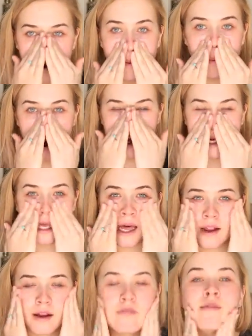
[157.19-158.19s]
working at
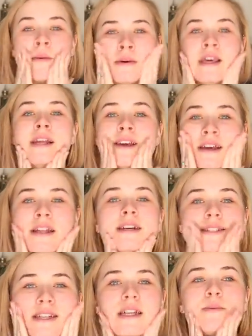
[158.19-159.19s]
it and rubbing it in,
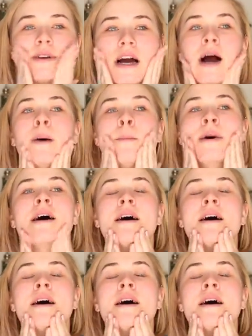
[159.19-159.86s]
it's going to become